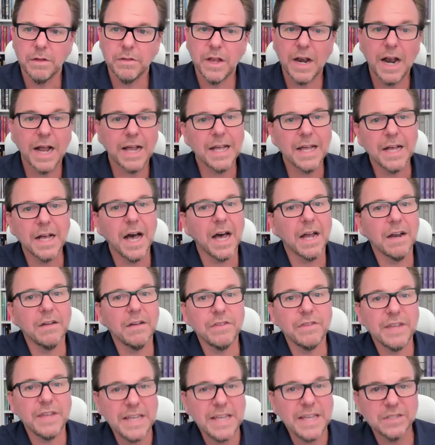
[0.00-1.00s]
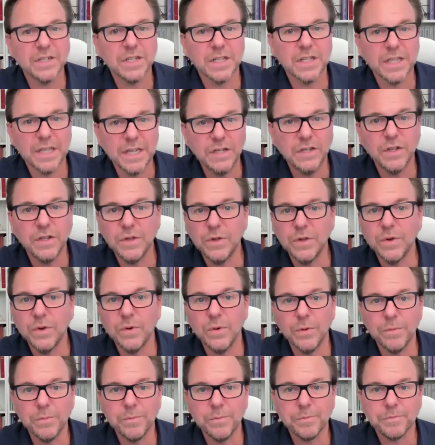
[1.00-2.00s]
that I could kind of easily
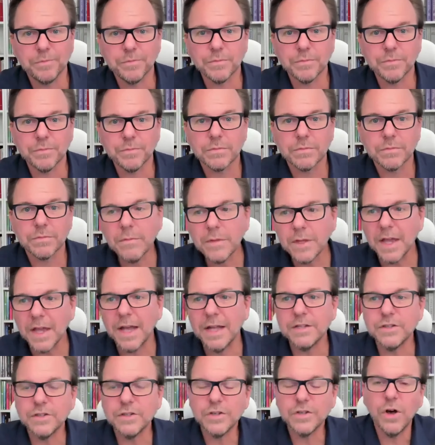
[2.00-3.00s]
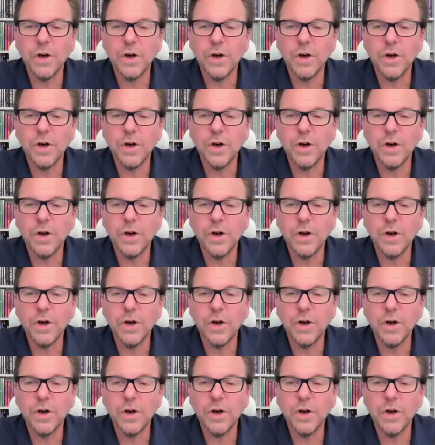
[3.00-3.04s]
do. And